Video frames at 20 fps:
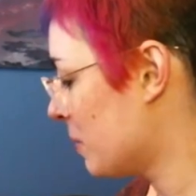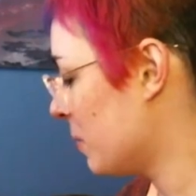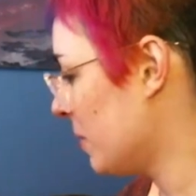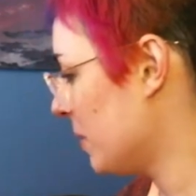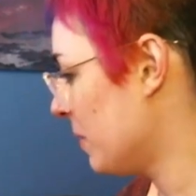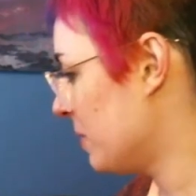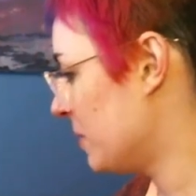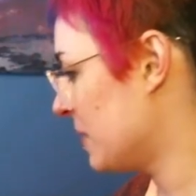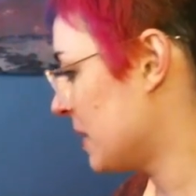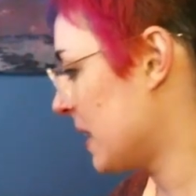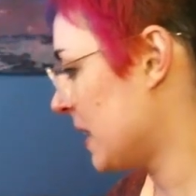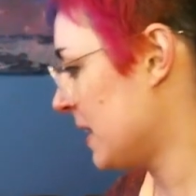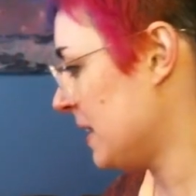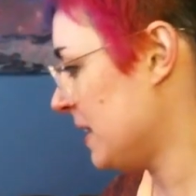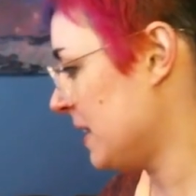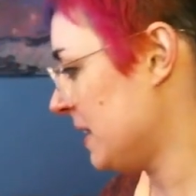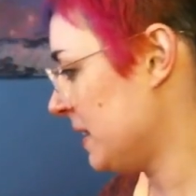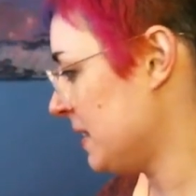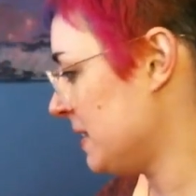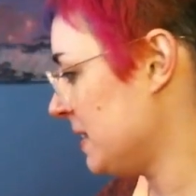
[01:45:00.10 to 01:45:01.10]
of teeny
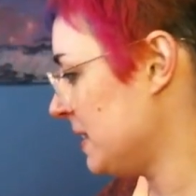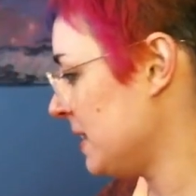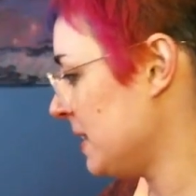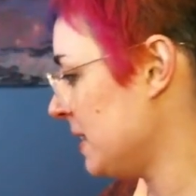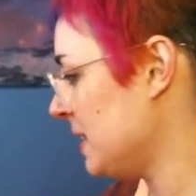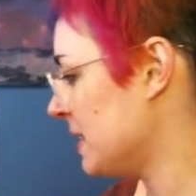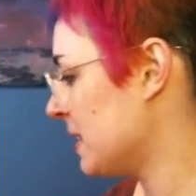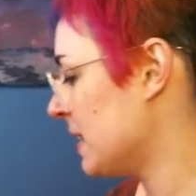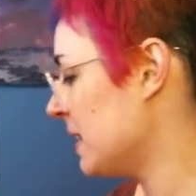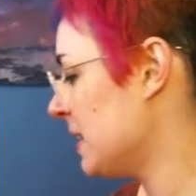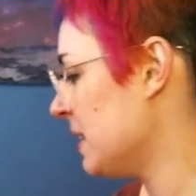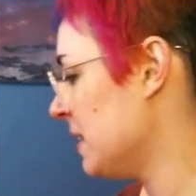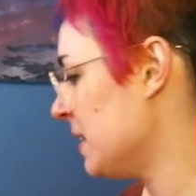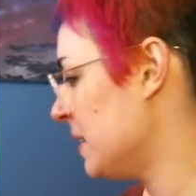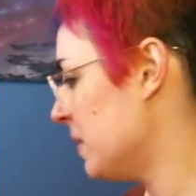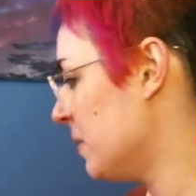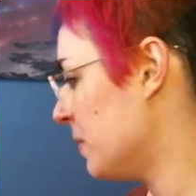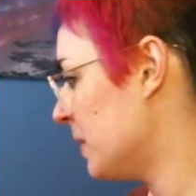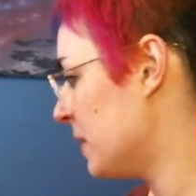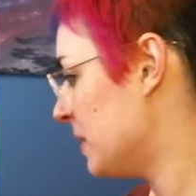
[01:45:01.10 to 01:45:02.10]
tiny little
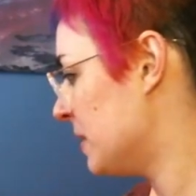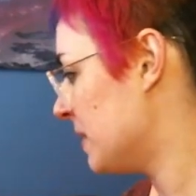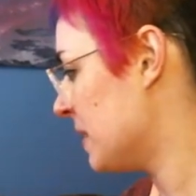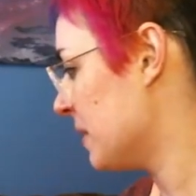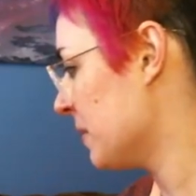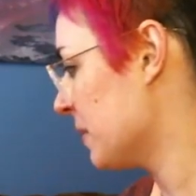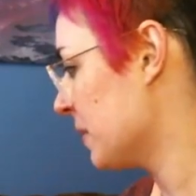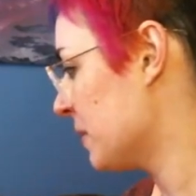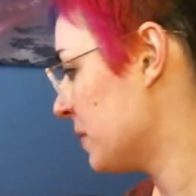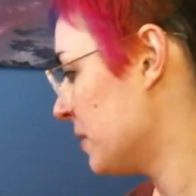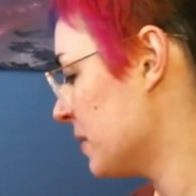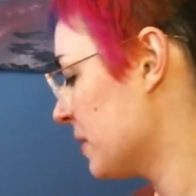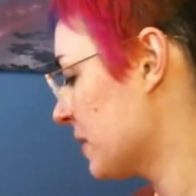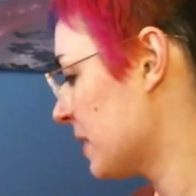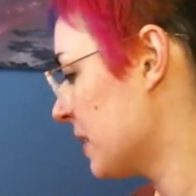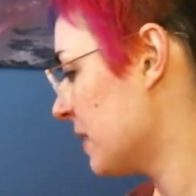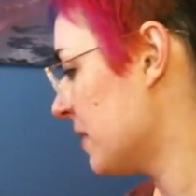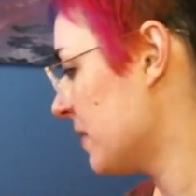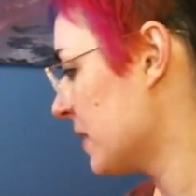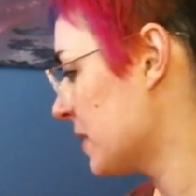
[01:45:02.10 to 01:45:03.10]
ones that were just kind of
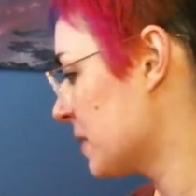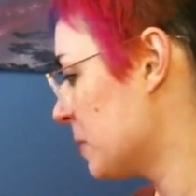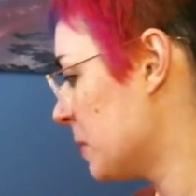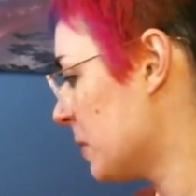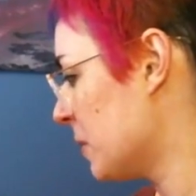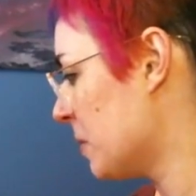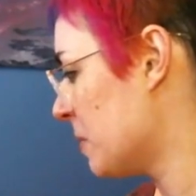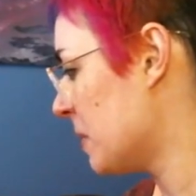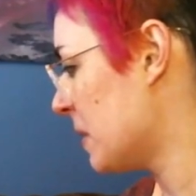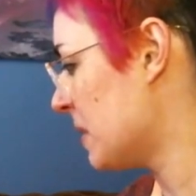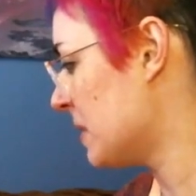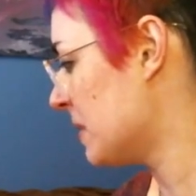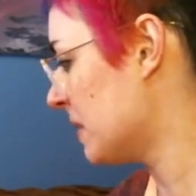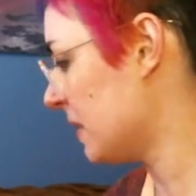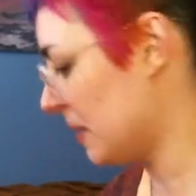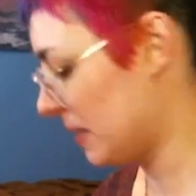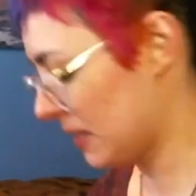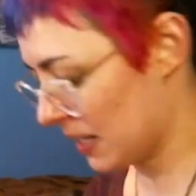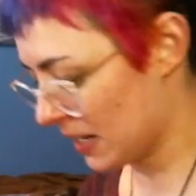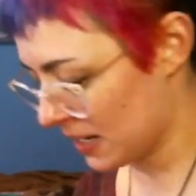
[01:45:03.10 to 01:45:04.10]
experimental
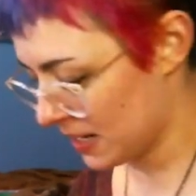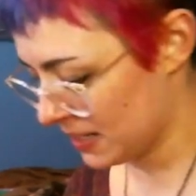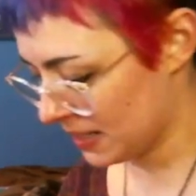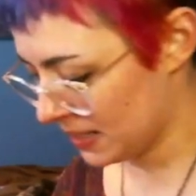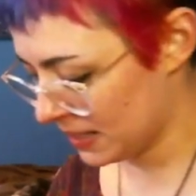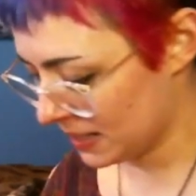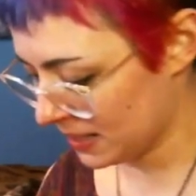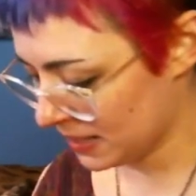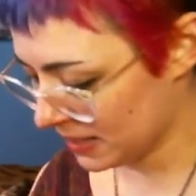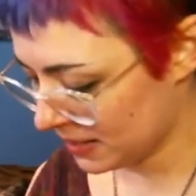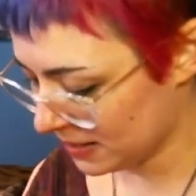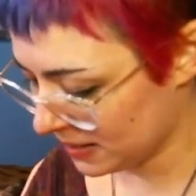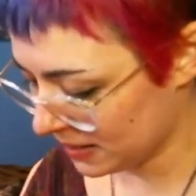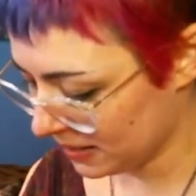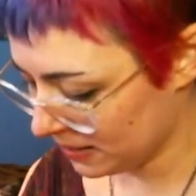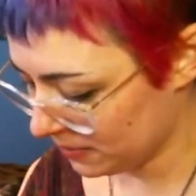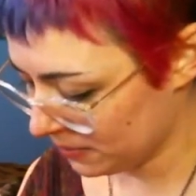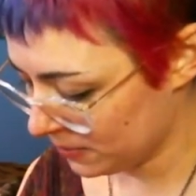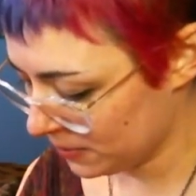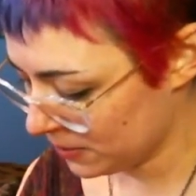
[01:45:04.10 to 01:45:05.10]
that I sent as
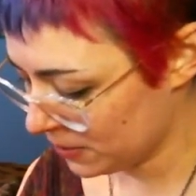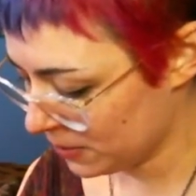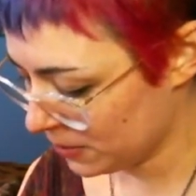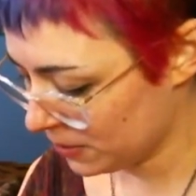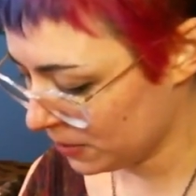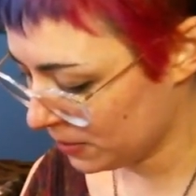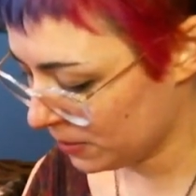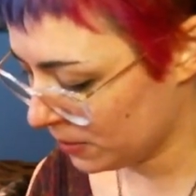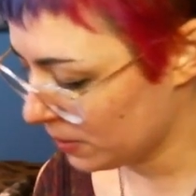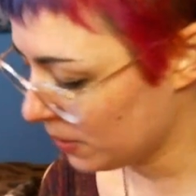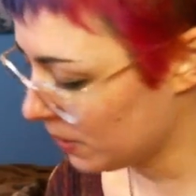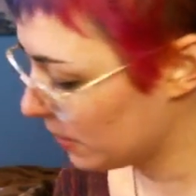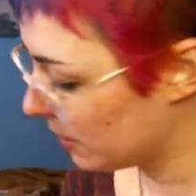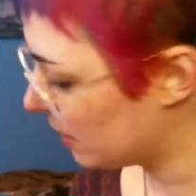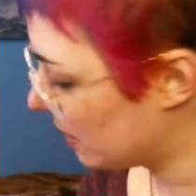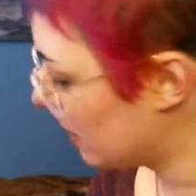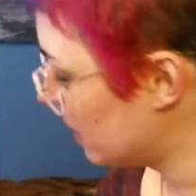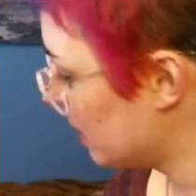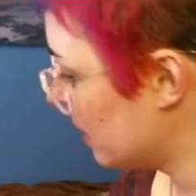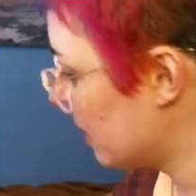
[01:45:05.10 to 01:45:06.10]
gifts to,
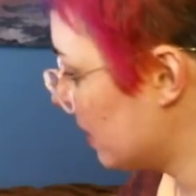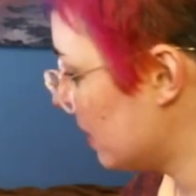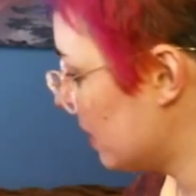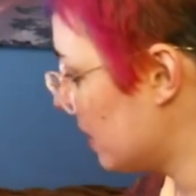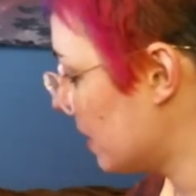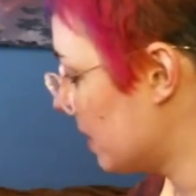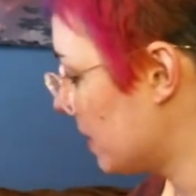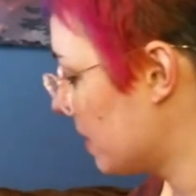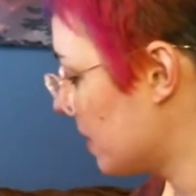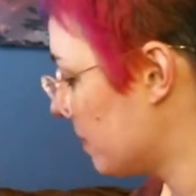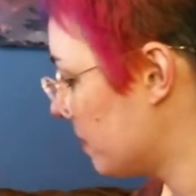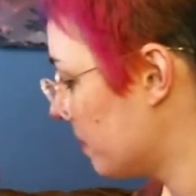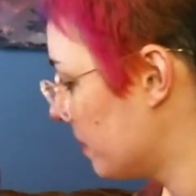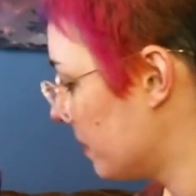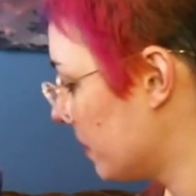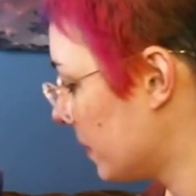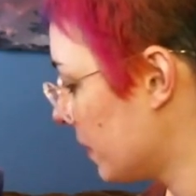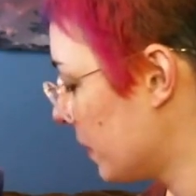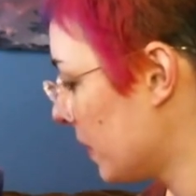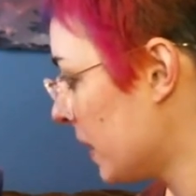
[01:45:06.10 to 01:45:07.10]

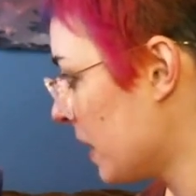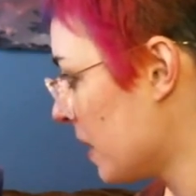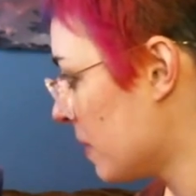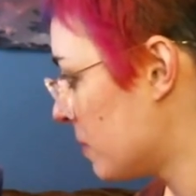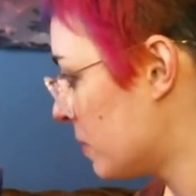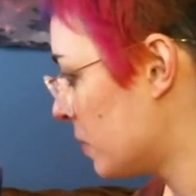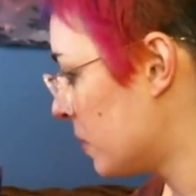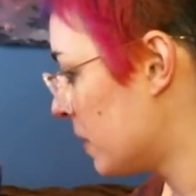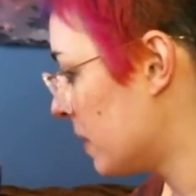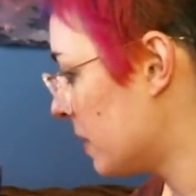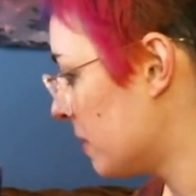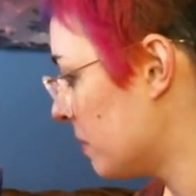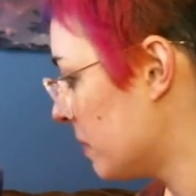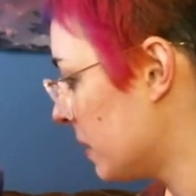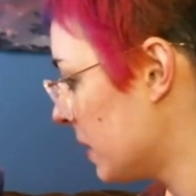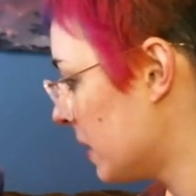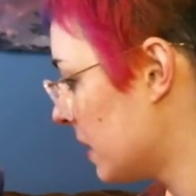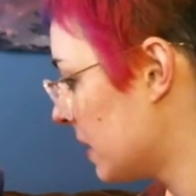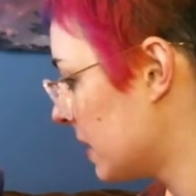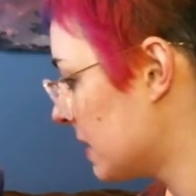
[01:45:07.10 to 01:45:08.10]
well, I kept one, but then
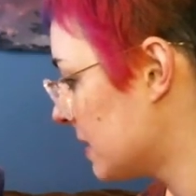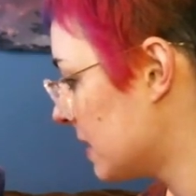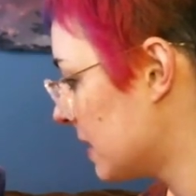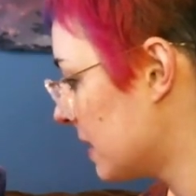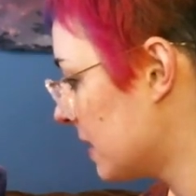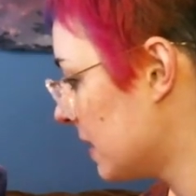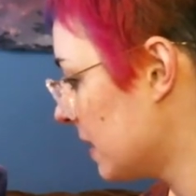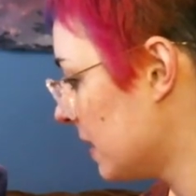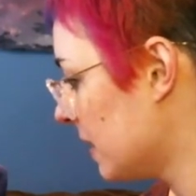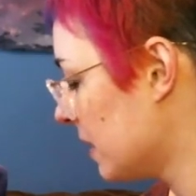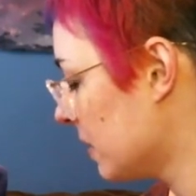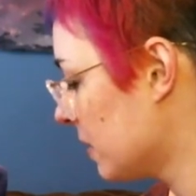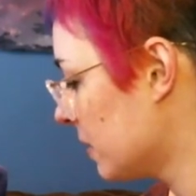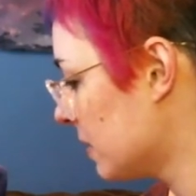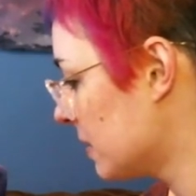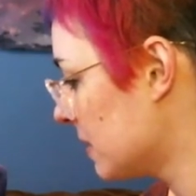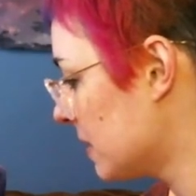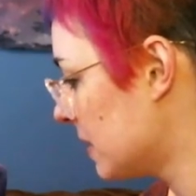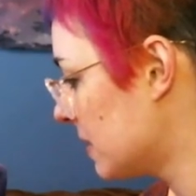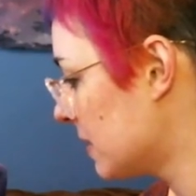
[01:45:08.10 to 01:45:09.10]
I sent the others
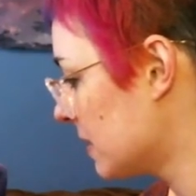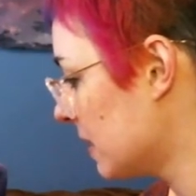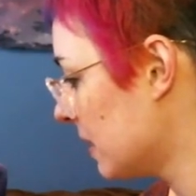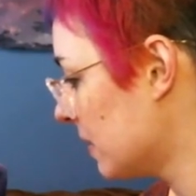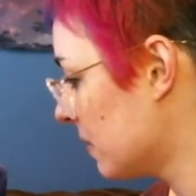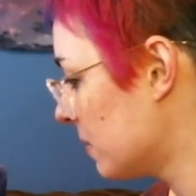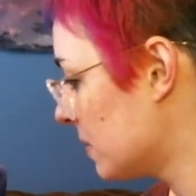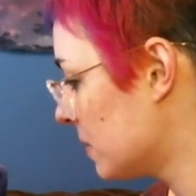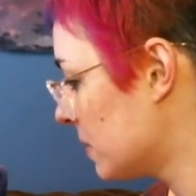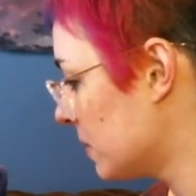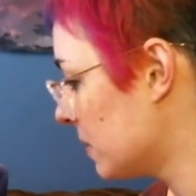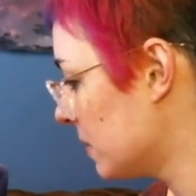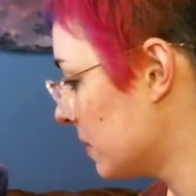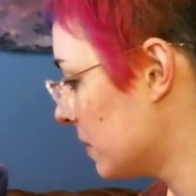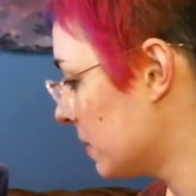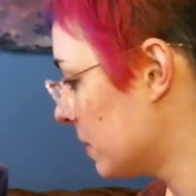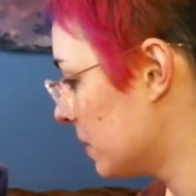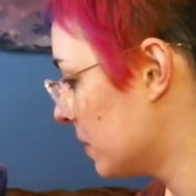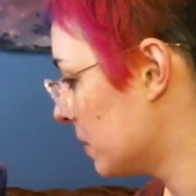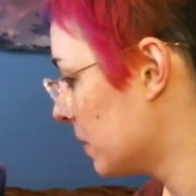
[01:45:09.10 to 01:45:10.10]
as gifts to
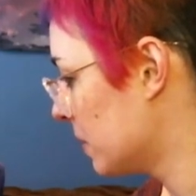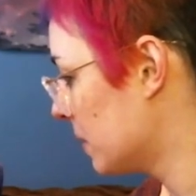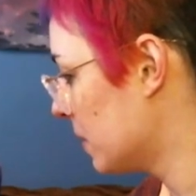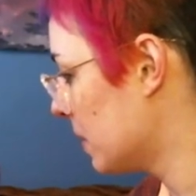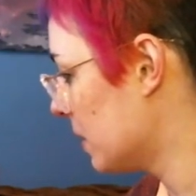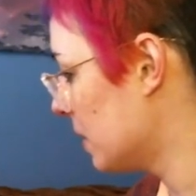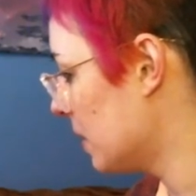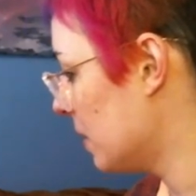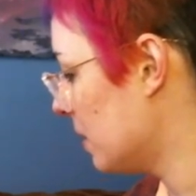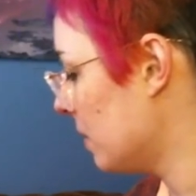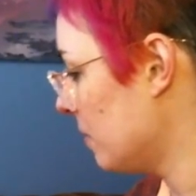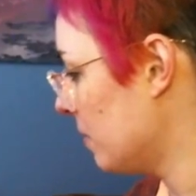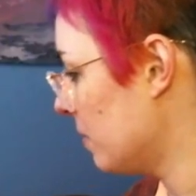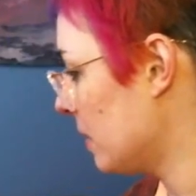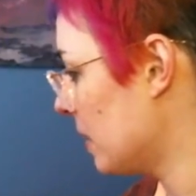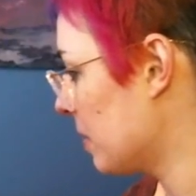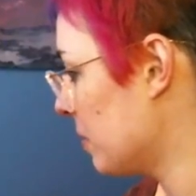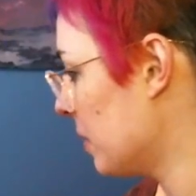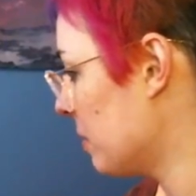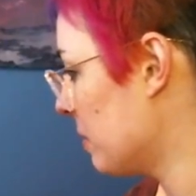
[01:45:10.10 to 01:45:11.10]

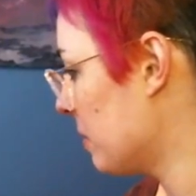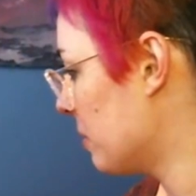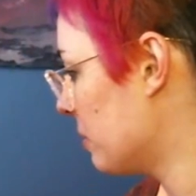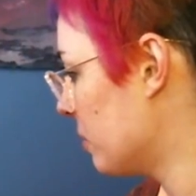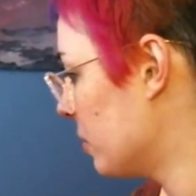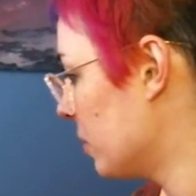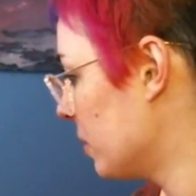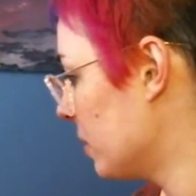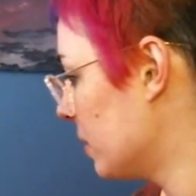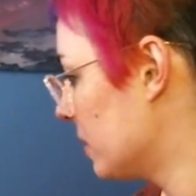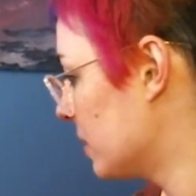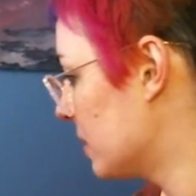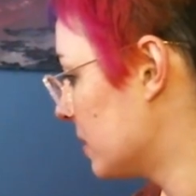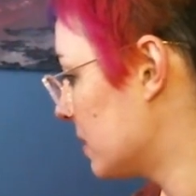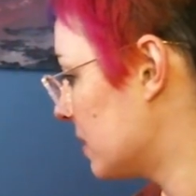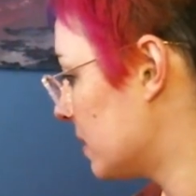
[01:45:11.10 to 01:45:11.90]
family members.